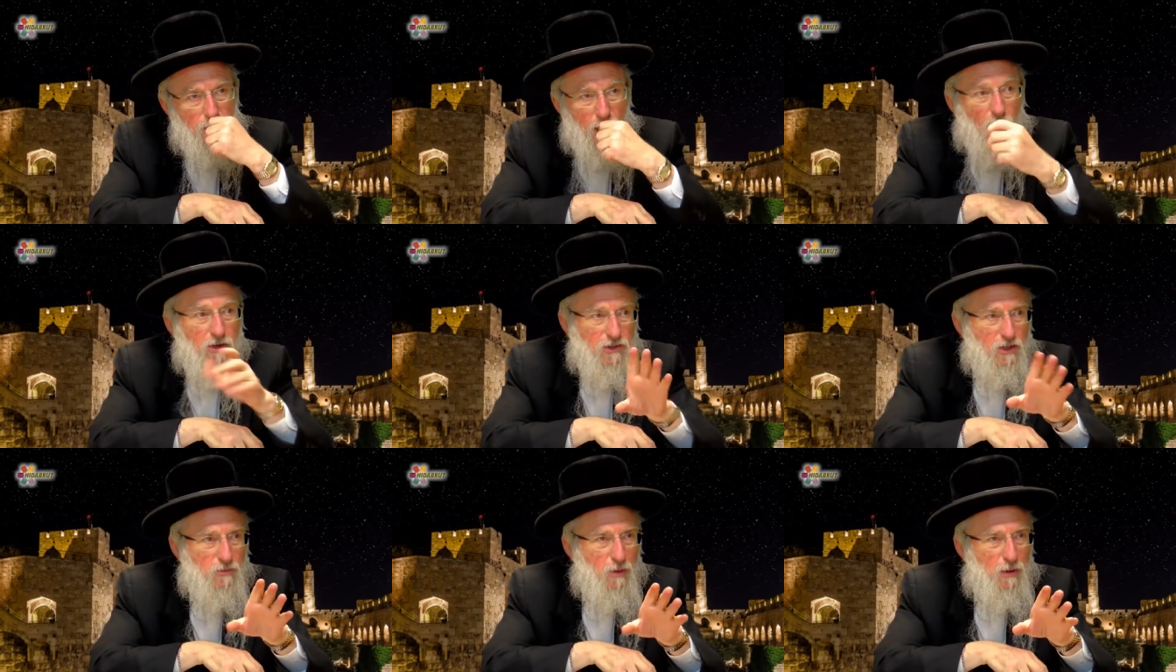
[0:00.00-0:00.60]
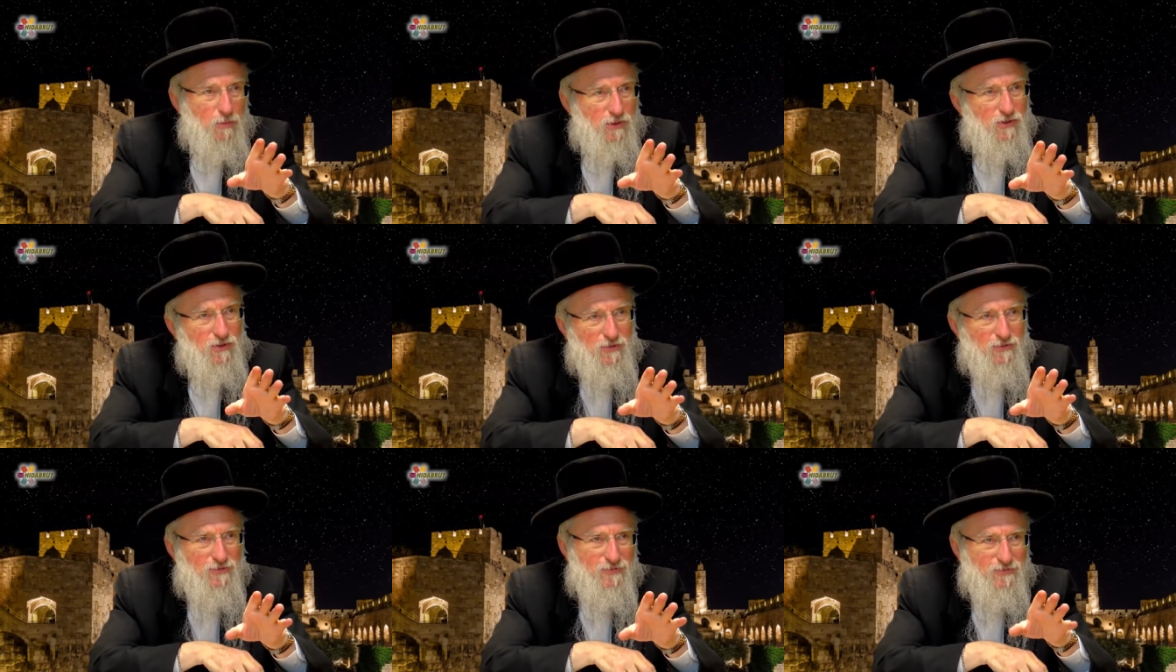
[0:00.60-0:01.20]
There are such babies.
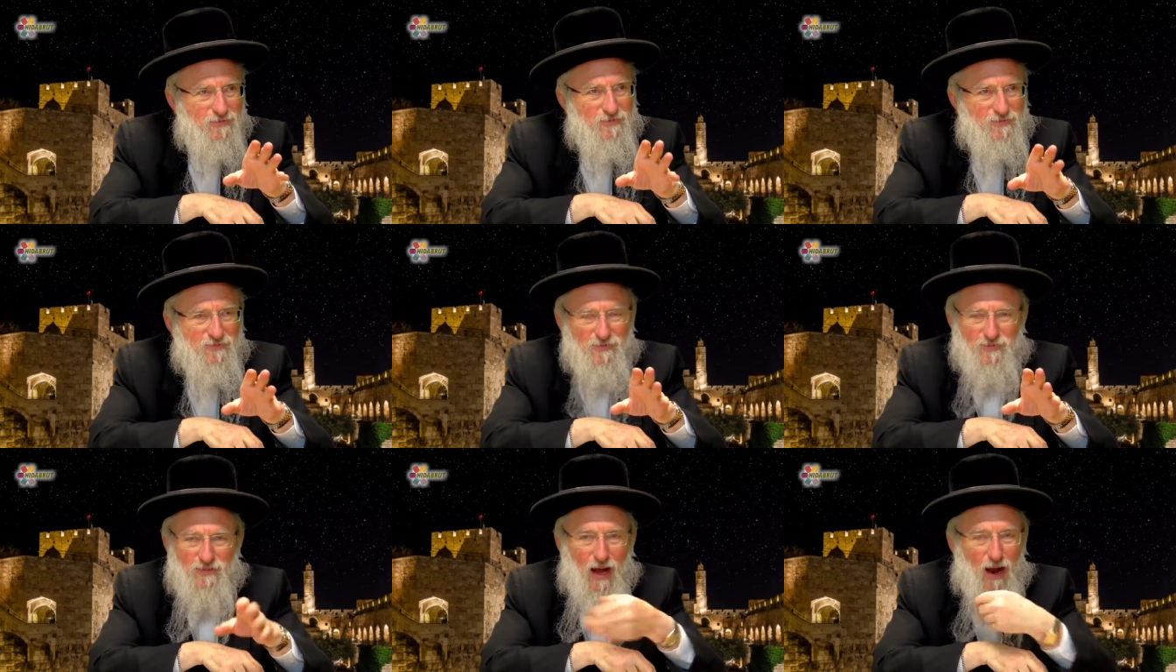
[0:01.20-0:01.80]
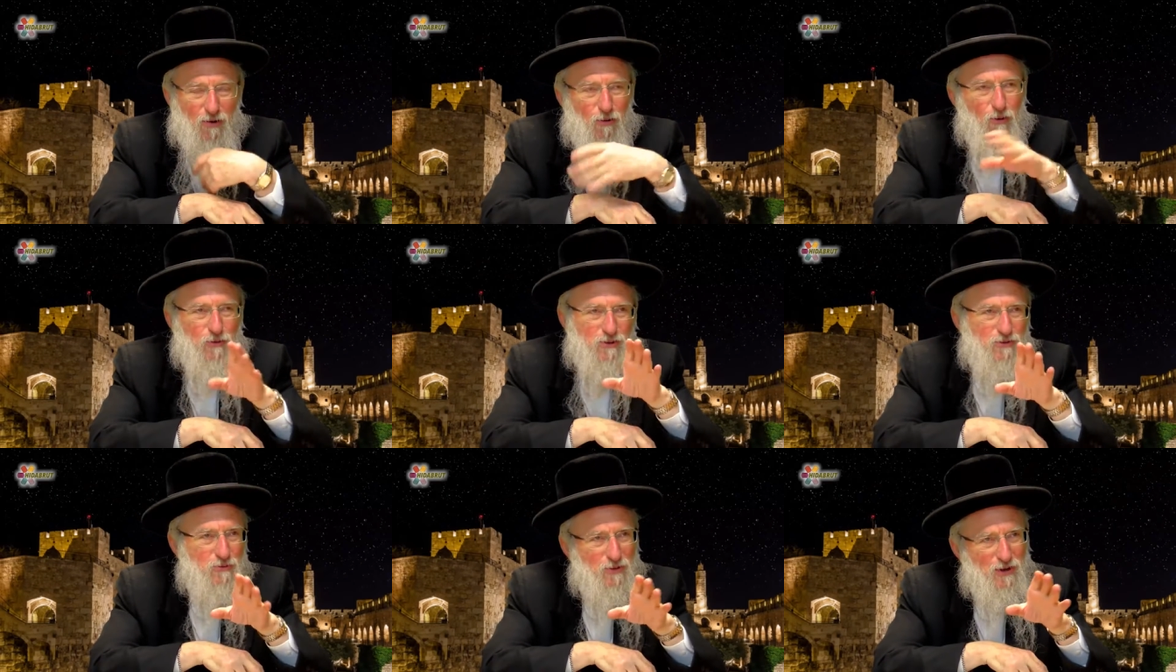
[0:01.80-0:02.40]
Our
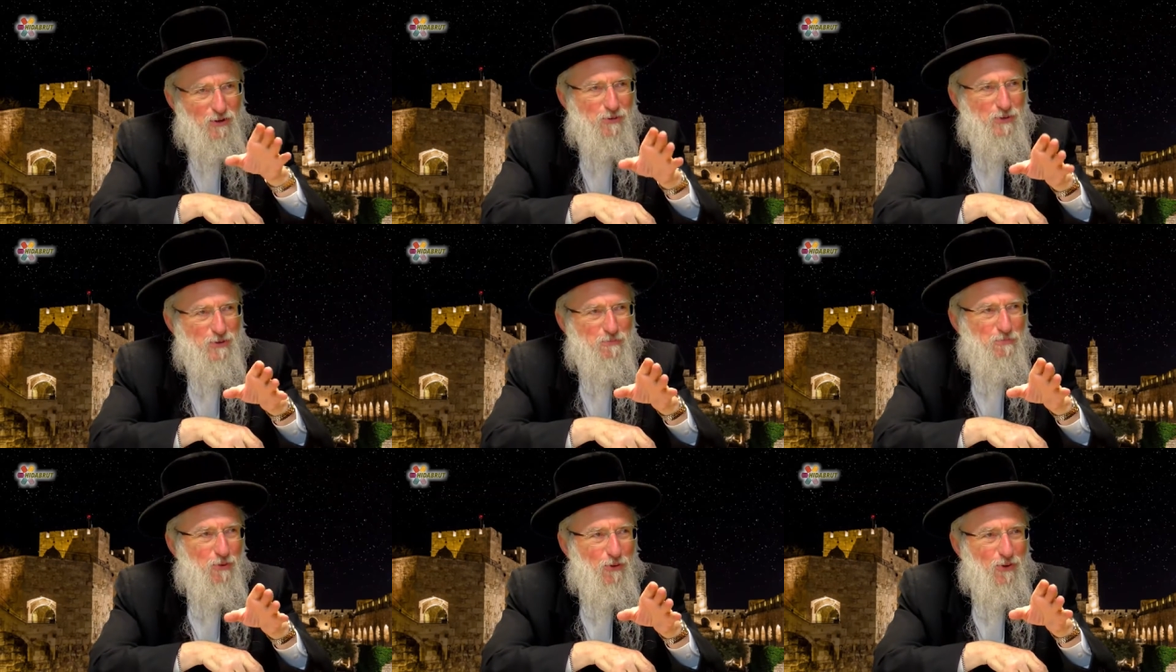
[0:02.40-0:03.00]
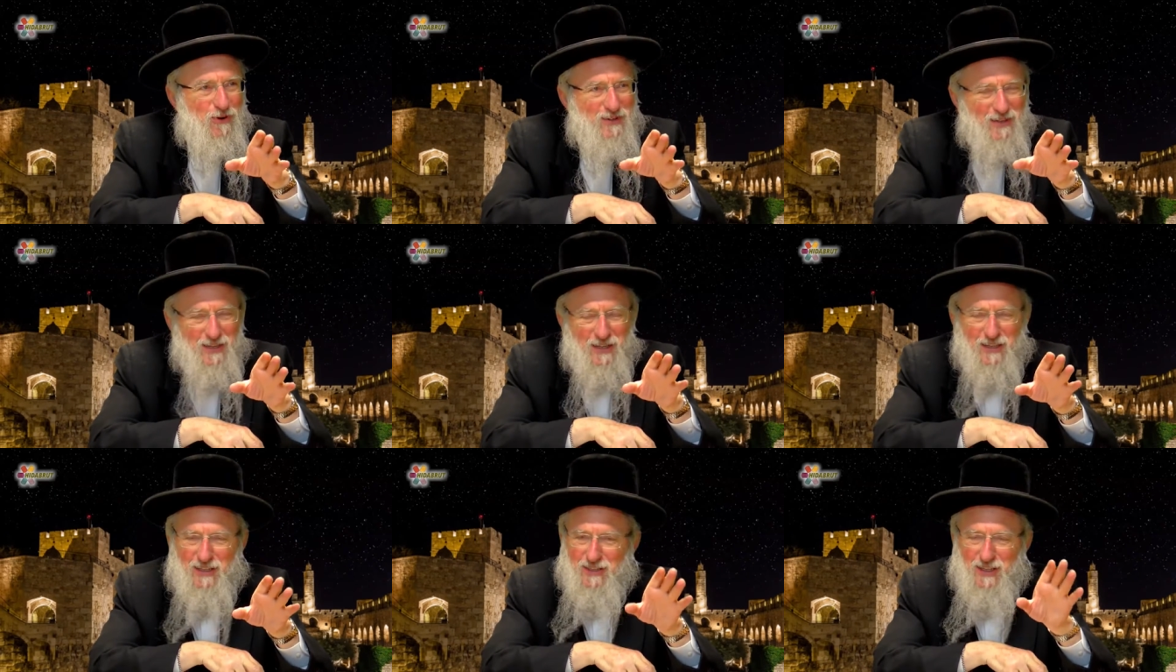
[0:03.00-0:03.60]
oldest, when he was born,
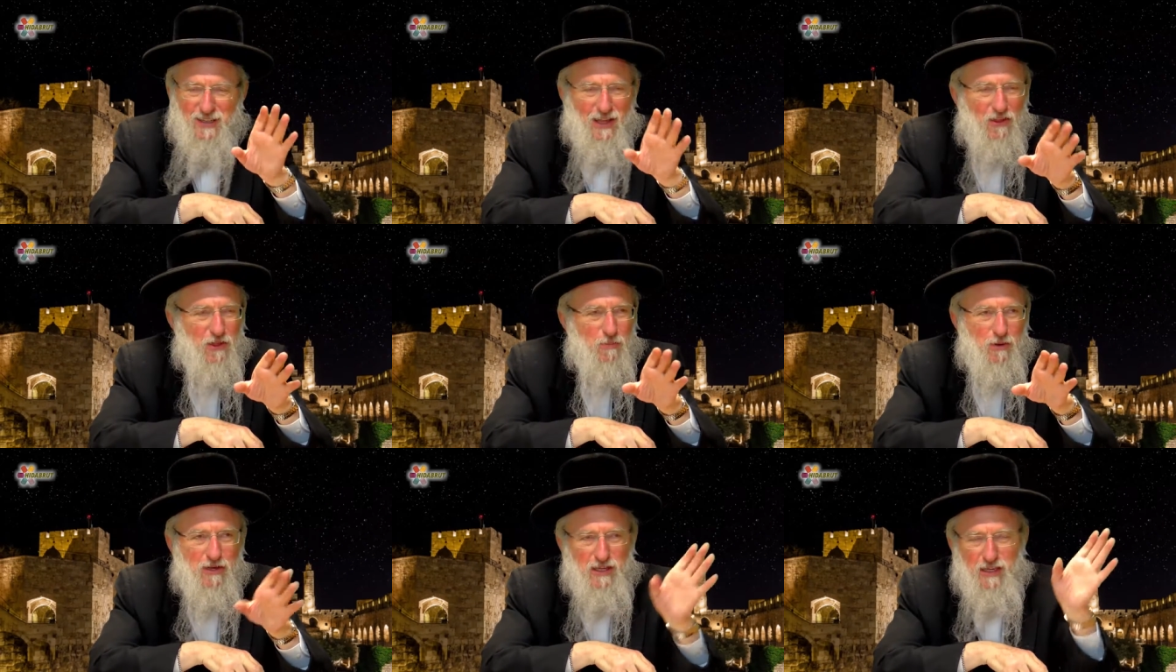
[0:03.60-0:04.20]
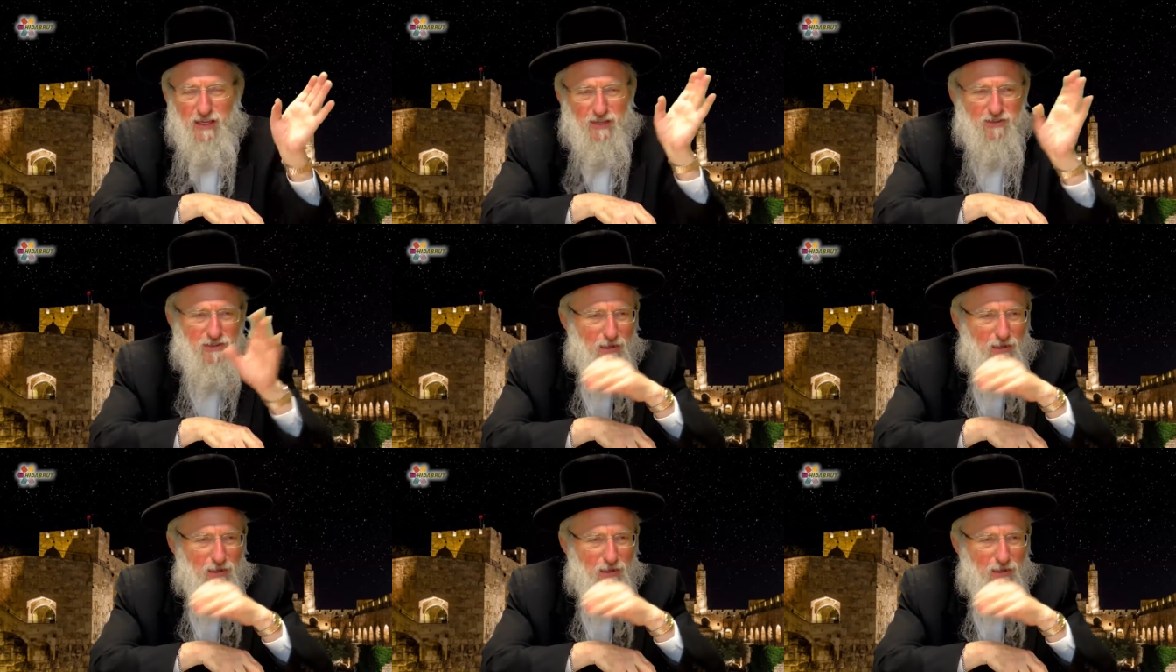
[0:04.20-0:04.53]
did nothing but eat and